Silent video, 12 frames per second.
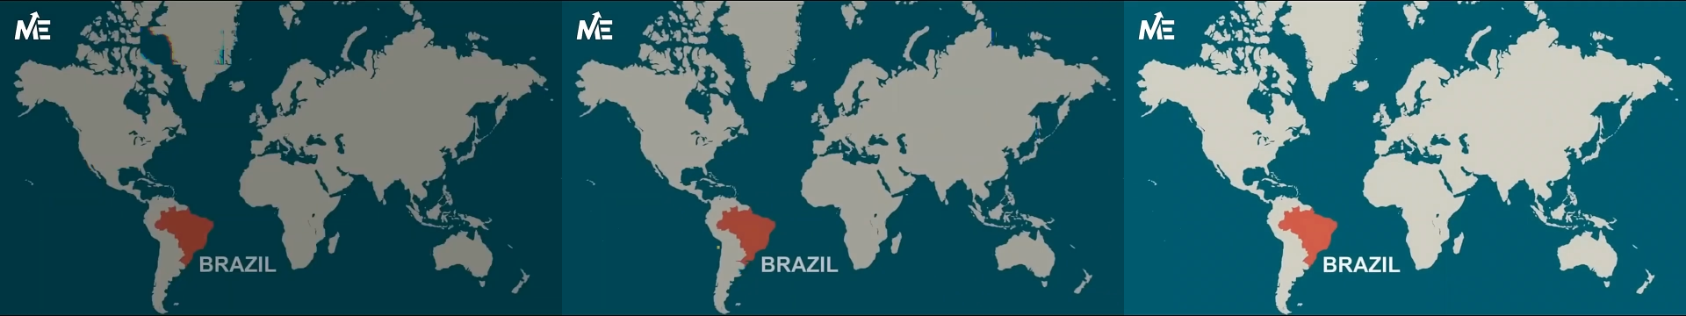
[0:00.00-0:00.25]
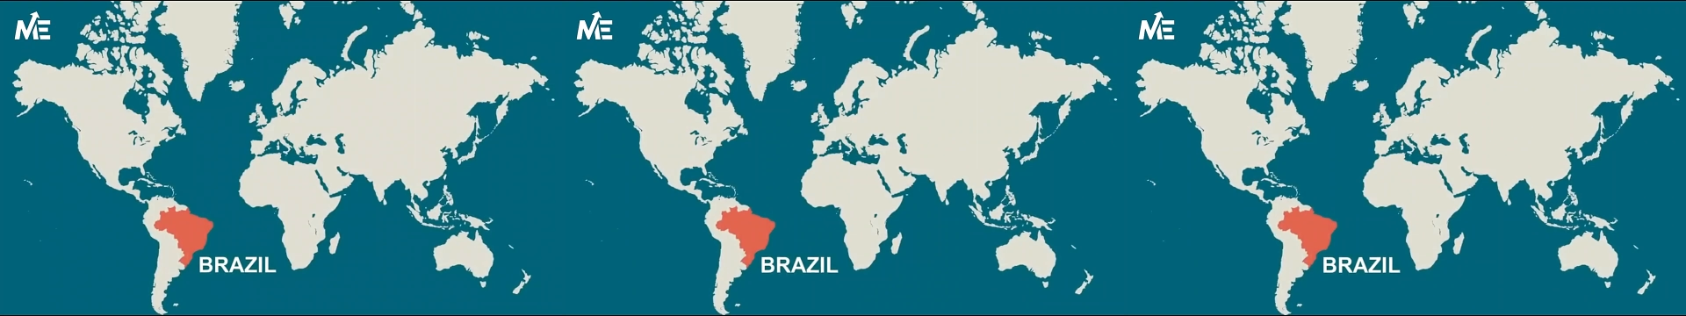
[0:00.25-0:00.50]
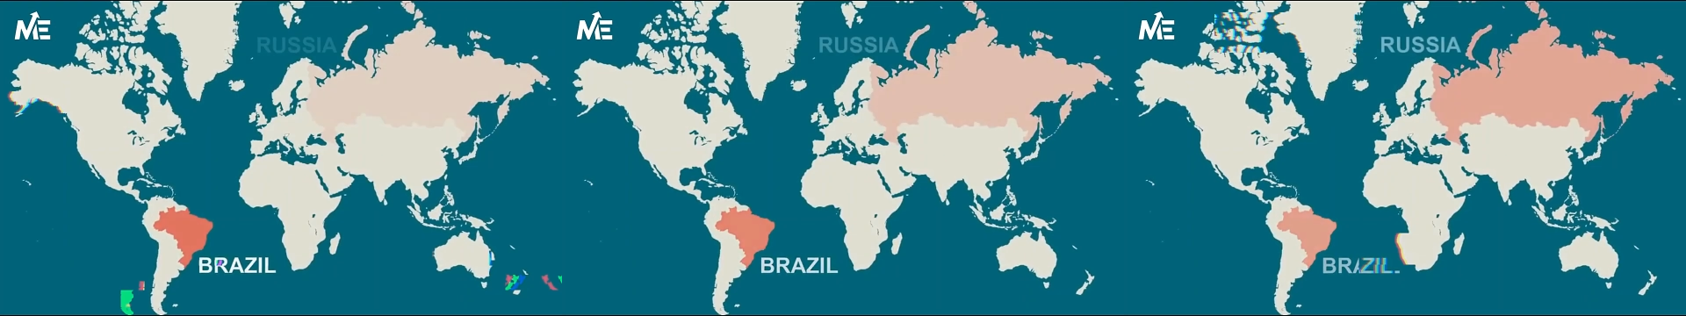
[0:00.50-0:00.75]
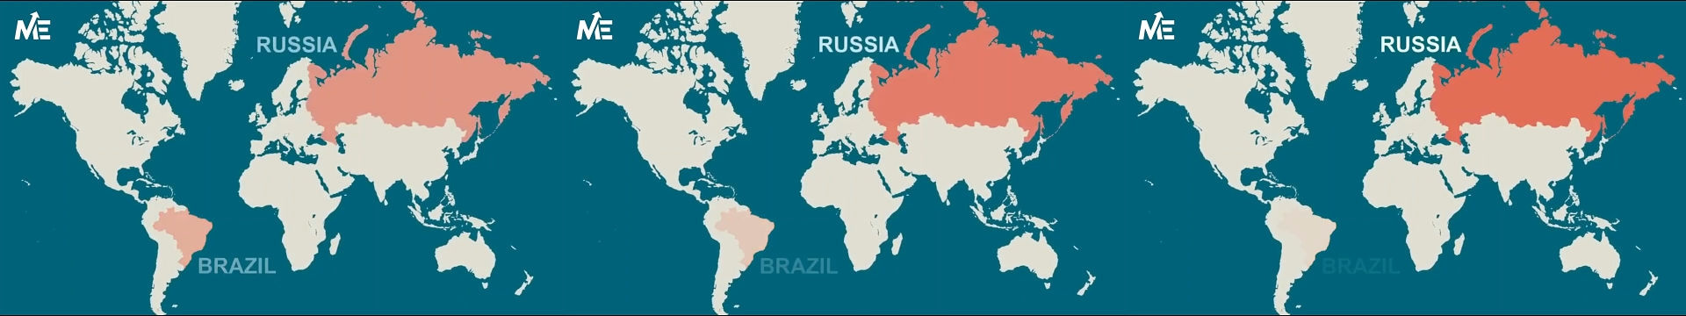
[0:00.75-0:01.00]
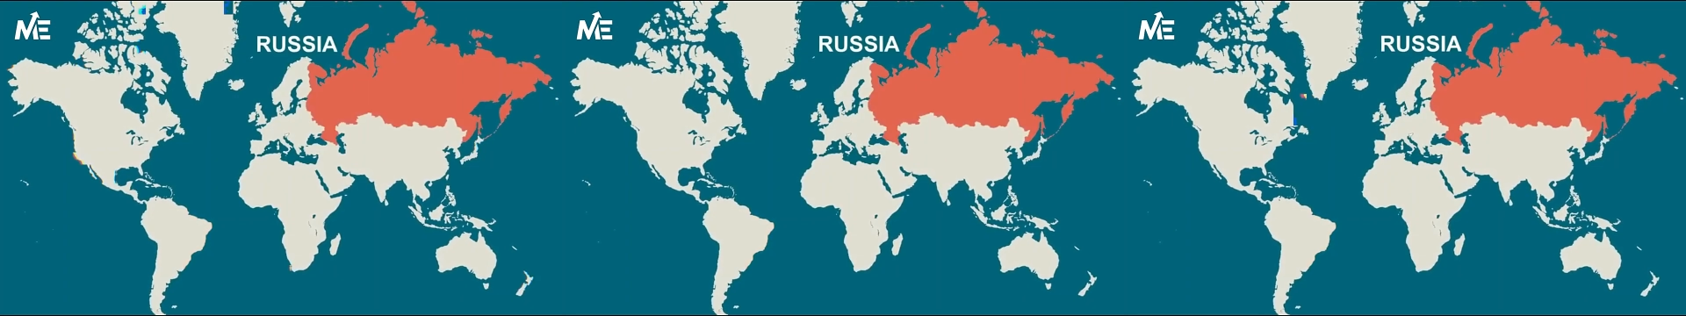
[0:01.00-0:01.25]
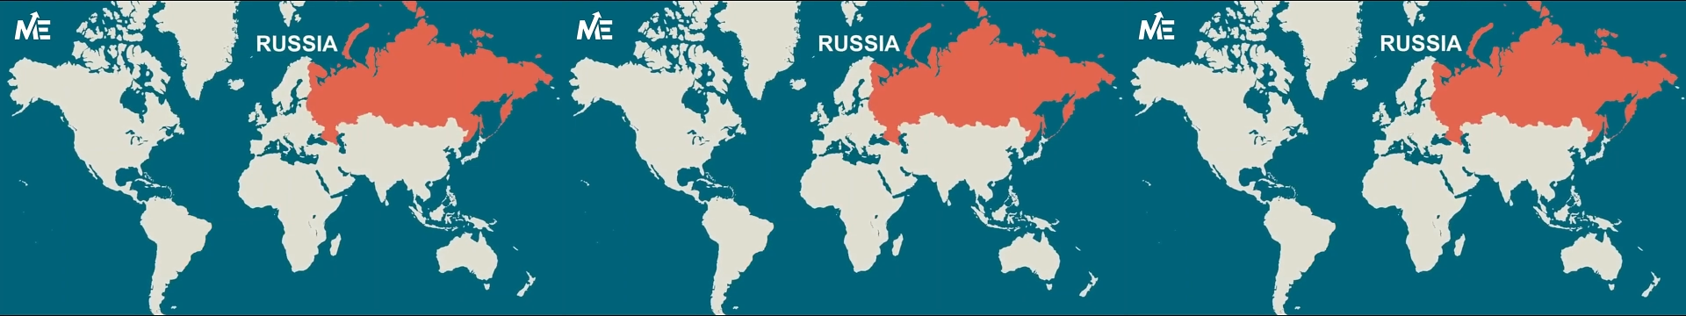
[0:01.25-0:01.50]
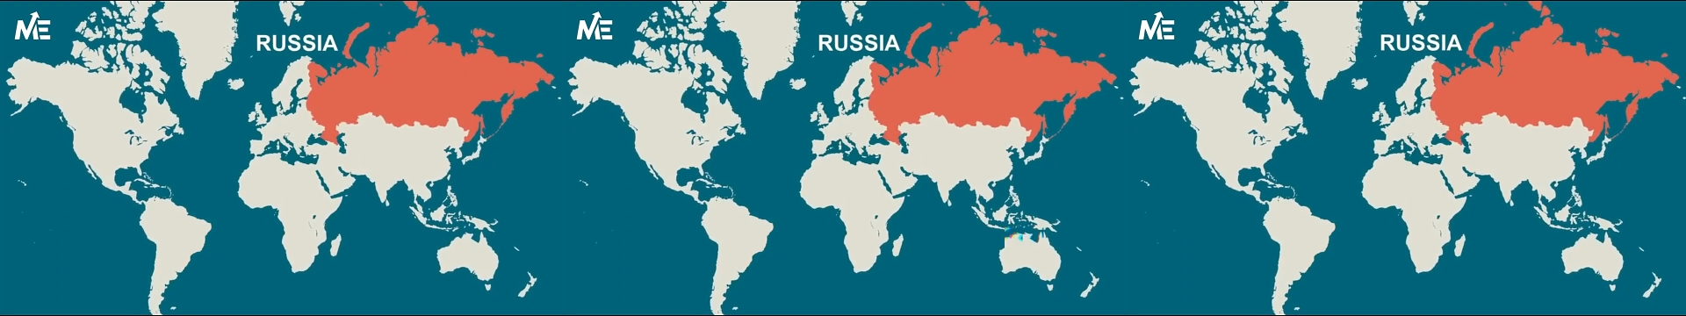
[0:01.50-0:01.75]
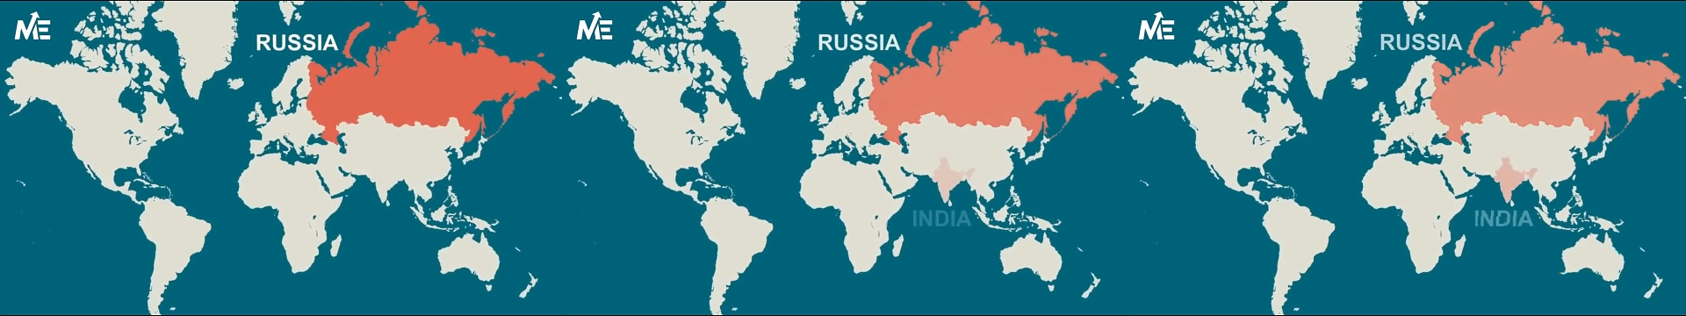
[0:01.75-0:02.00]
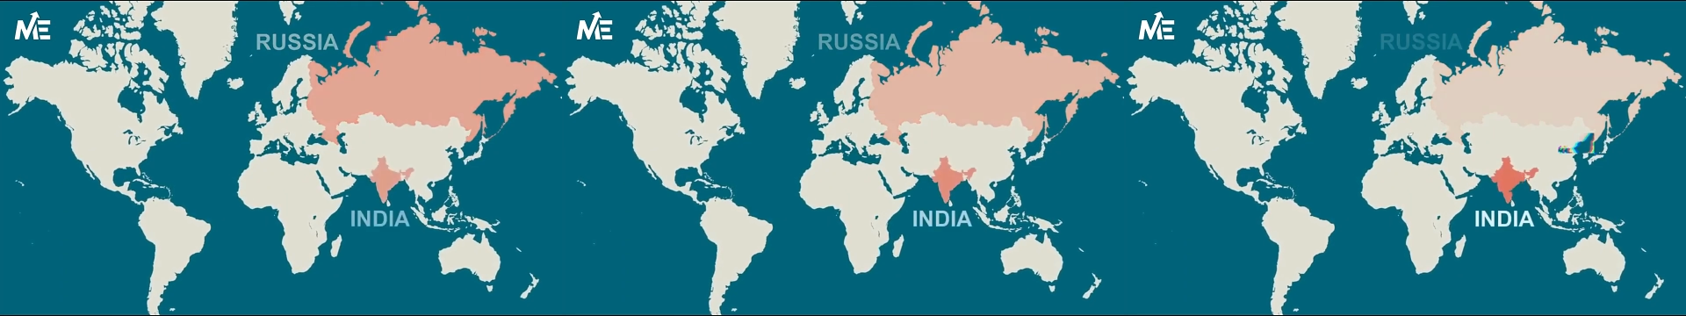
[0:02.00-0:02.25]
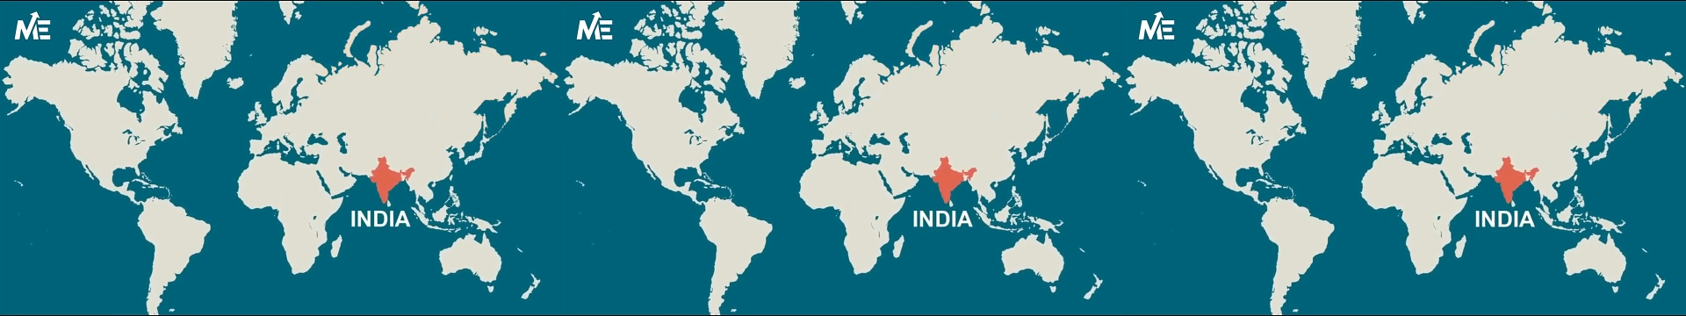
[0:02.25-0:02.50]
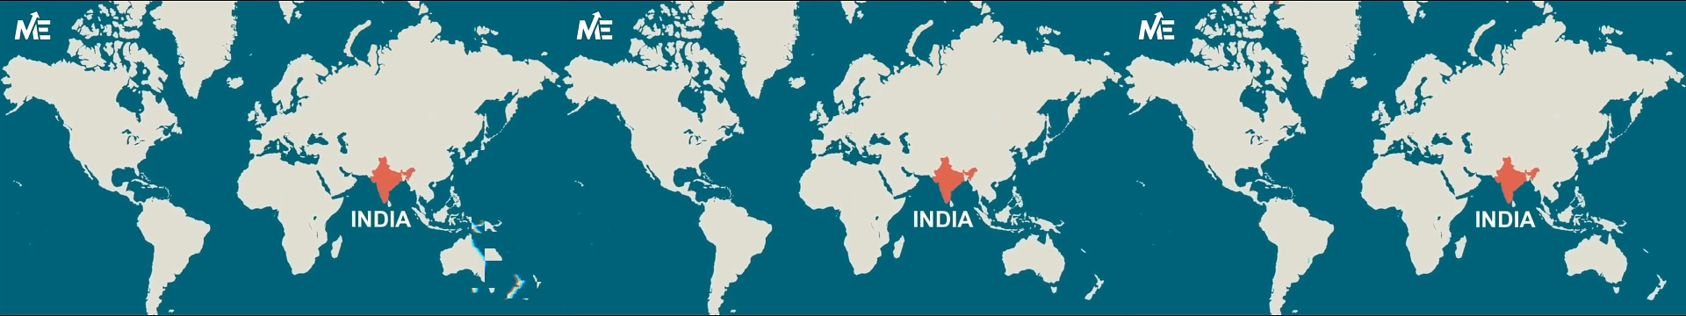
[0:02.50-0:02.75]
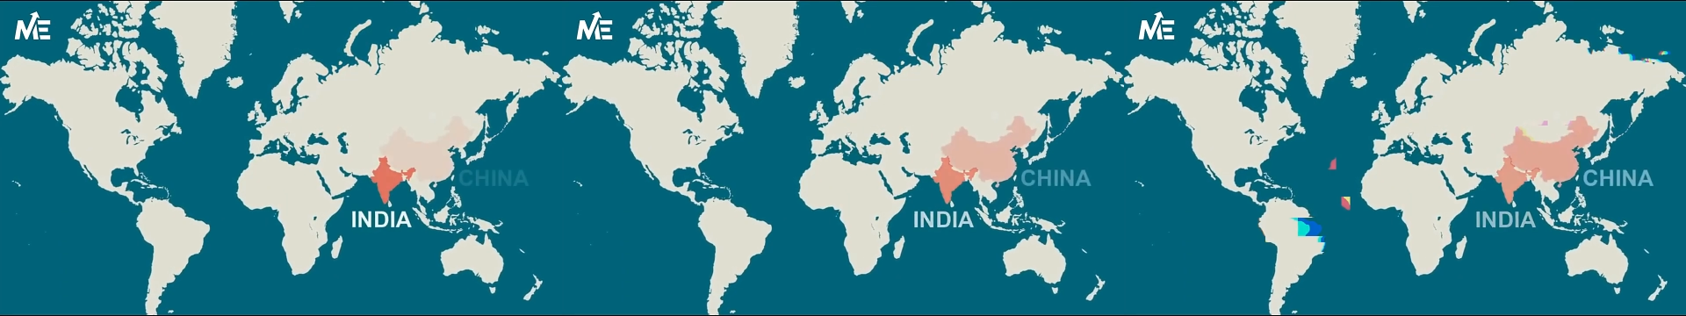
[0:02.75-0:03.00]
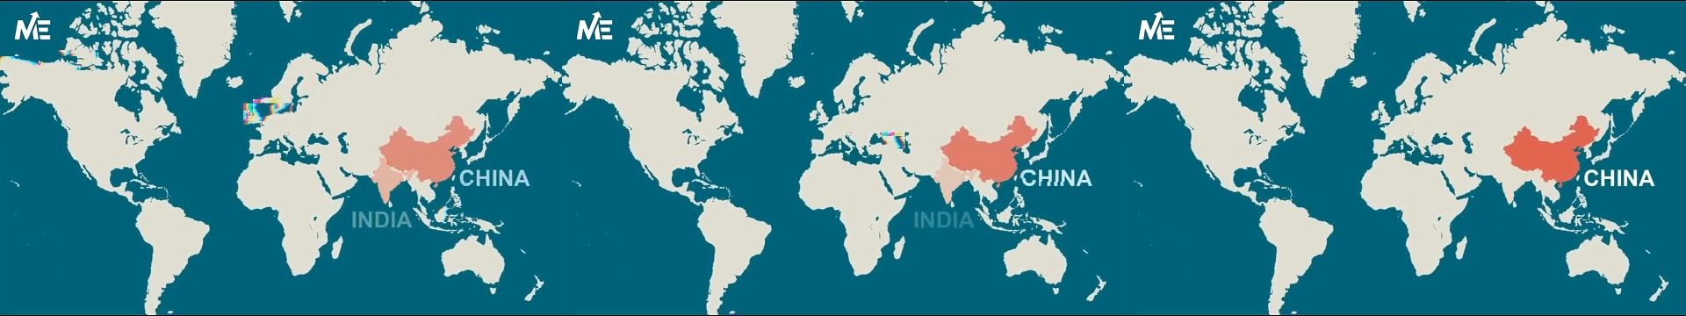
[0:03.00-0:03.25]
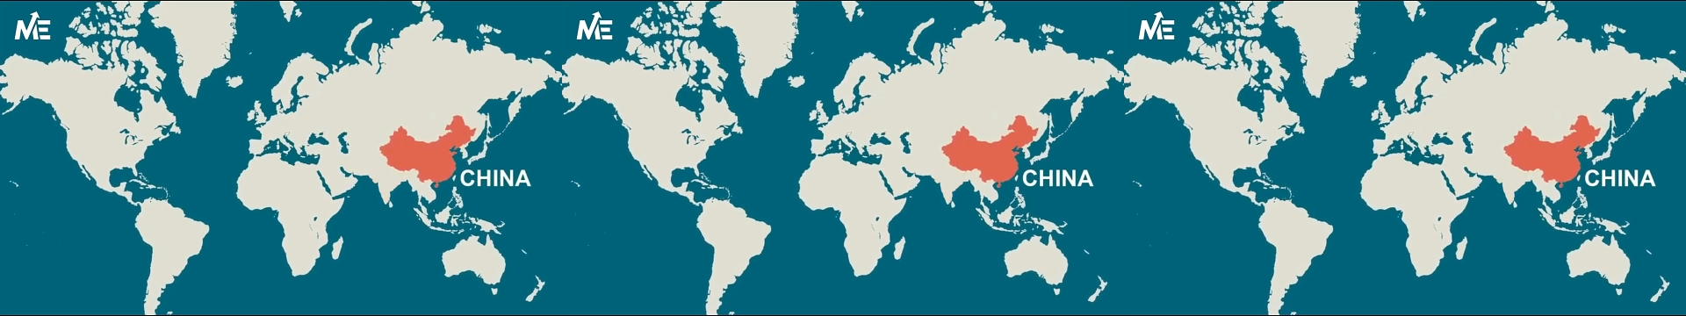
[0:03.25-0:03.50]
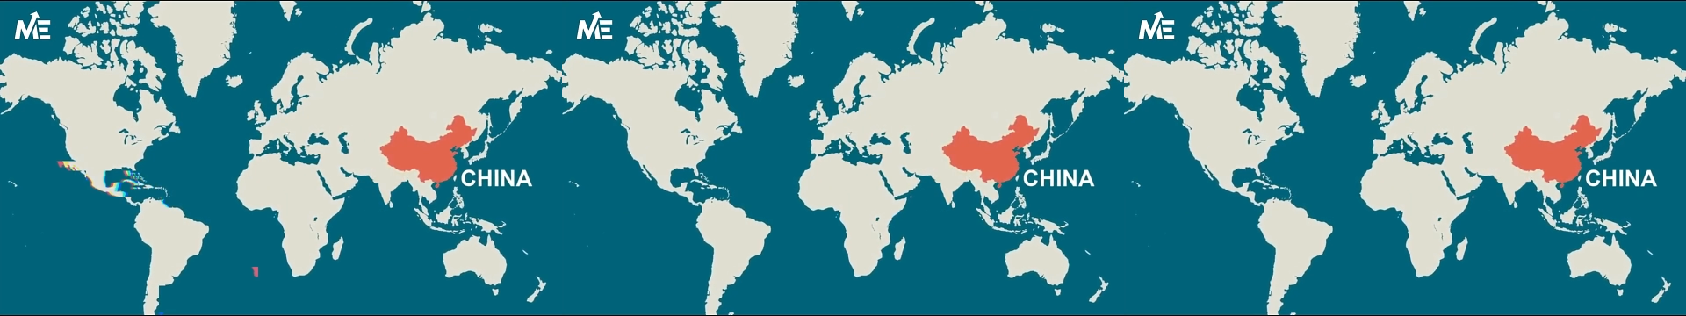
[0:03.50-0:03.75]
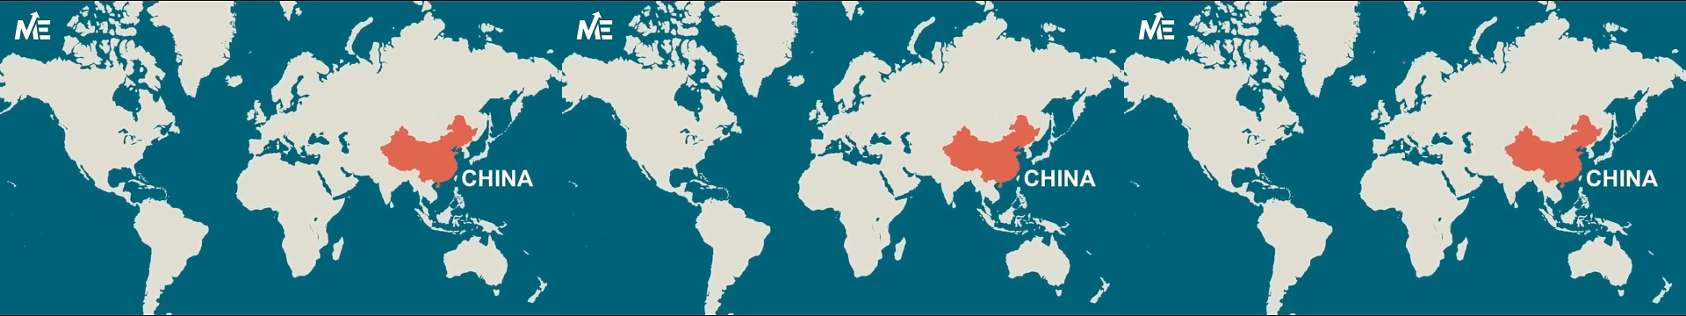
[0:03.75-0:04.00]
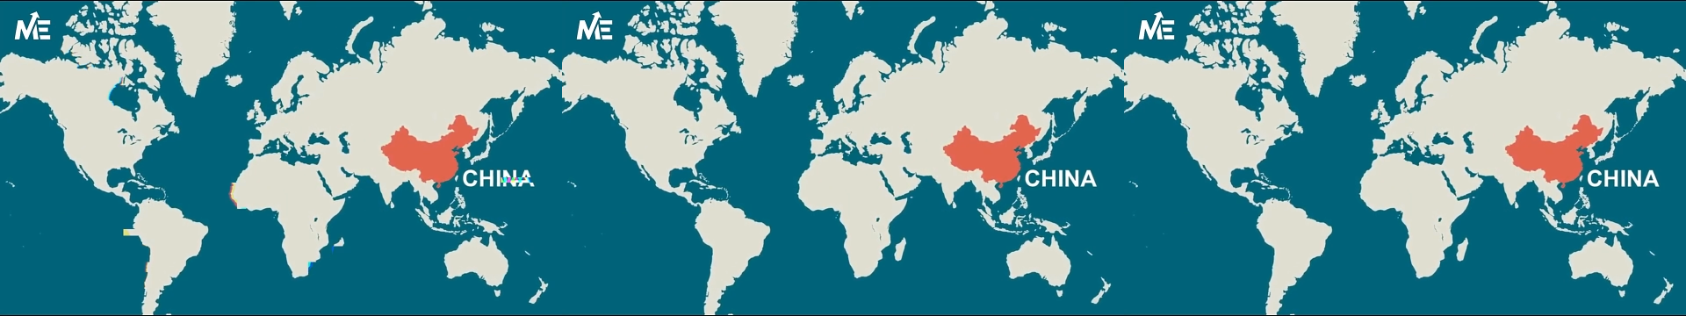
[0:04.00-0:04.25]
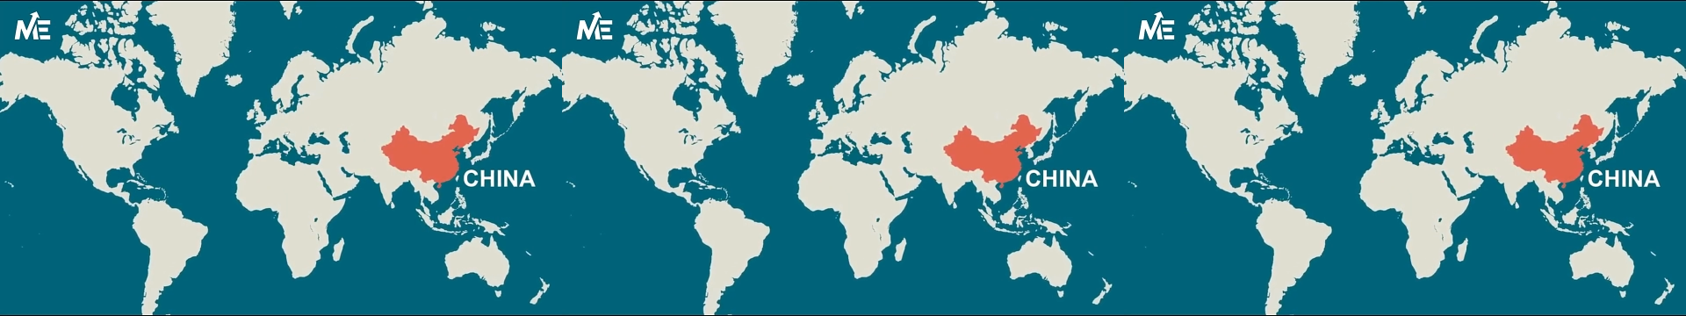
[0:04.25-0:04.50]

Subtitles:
No face is visible, so there are no lips to read.